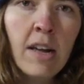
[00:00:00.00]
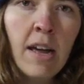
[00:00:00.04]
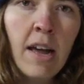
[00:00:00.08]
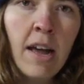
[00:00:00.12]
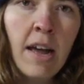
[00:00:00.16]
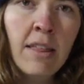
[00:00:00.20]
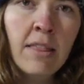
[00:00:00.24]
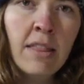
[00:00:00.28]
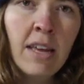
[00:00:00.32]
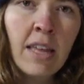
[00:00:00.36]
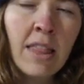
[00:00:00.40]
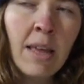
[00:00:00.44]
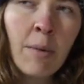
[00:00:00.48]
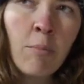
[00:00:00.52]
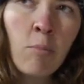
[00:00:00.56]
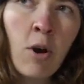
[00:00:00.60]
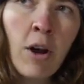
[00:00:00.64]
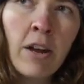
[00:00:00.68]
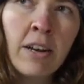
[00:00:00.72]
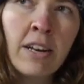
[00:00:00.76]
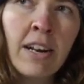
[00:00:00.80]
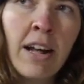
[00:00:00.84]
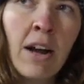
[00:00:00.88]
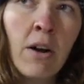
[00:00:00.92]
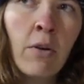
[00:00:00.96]
and then they
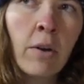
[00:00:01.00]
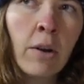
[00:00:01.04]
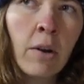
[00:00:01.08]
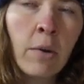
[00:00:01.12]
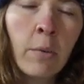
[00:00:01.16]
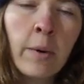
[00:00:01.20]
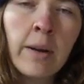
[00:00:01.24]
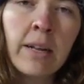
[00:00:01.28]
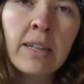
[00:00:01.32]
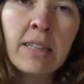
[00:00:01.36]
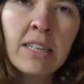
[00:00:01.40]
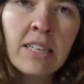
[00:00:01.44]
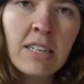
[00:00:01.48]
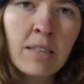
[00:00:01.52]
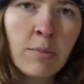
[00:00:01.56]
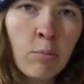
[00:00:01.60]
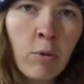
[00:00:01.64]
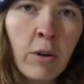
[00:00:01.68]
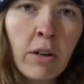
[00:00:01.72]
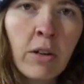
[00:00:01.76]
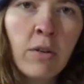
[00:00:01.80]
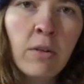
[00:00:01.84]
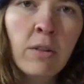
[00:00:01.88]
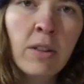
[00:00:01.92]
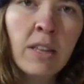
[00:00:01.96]
brought it out and quickly
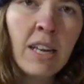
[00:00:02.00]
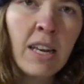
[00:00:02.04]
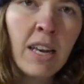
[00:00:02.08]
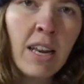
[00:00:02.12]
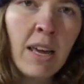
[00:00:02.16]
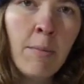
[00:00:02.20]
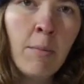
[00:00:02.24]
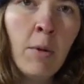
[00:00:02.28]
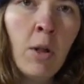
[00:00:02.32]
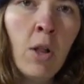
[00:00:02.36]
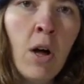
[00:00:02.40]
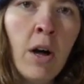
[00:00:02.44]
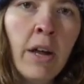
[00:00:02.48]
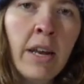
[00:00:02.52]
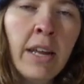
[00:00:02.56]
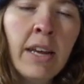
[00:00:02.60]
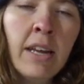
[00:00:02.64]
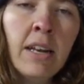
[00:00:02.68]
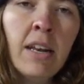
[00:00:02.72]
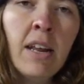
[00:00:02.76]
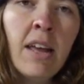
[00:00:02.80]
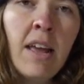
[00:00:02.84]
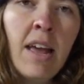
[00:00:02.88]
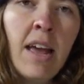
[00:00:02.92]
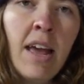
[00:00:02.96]
sprinkled the enamel on
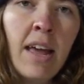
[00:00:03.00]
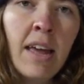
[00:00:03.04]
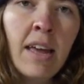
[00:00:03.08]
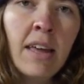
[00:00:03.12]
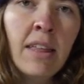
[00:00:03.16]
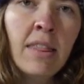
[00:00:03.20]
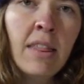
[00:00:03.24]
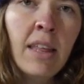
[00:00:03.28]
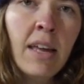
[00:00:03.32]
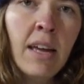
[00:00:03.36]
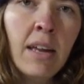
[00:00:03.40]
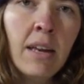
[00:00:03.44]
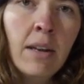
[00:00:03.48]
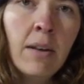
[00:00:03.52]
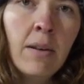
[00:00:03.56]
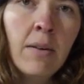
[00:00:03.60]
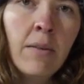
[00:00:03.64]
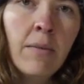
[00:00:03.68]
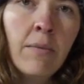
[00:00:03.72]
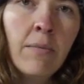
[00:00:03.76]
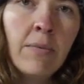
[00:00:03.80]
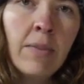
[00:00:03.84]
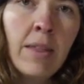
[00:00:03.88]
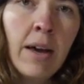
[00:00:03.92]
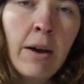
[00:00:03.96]
it and then
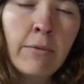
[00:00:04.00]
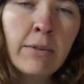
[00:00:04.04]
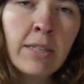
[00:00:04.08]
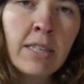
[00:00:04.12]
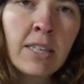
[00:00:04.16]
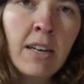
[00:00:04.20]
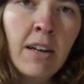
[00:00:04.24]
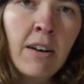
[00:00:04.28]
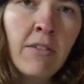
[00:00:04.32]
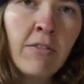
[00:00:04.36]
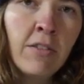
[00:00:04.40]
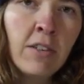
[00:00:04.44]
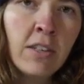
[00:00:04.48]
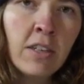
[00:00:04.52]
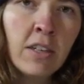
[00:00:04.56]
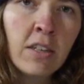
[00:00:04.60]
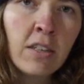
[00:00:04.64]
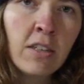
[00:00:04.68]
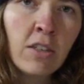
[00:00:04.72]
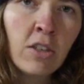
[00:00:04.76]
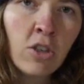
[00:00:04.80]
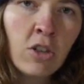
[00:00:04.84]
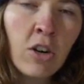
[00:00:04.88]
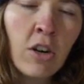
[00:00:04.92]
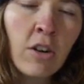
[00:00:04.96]
that was enough to
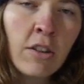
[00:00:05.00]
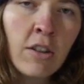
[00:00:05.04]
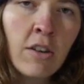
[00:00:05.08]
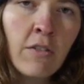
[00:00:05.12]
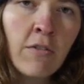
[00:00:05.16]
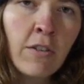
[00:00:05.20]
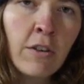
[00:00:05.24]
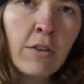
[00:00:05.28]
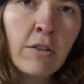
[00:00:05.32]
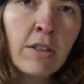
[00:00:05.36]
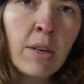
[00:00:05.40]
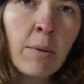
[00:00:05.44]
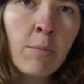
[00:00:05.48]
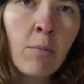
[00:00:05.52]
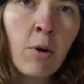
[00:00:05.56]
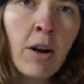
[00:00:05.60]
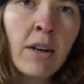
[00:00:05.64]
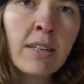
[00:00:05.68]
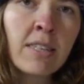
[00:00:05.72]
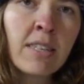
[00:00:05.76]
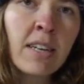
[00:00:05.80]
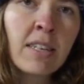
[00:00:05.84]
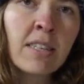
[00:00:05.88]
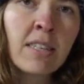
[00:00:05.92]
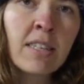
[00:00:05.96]
start the fusing
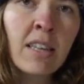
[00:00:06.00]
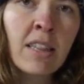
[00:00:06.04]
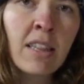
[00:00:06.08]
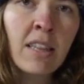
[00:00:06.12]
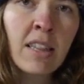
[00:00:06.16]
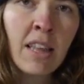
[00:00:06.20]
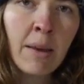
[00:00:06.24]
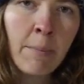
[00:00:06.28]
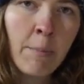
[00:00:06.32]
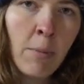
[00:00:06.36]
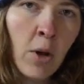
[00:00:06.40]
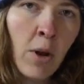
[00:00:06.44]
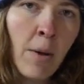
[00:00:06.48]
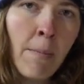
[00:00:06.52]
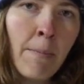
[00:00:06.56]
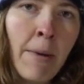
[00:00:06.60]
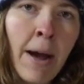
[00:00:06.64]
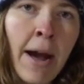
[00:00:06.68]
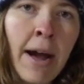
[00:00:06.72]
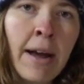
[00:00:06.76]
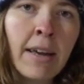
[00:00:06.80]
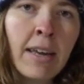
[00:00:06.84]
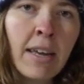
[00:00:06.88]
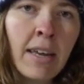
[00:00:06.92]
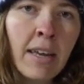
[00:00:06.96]
process and then they put it
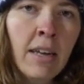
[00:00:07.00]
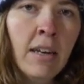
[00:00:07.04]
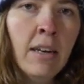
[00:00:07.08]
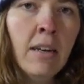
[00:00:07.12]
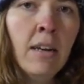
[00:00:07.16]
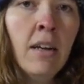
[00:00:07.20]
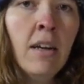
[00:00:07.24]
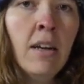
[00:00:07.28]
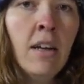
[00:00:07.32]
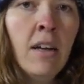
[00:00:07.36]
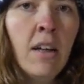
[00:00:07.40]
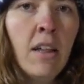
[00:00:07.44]
back in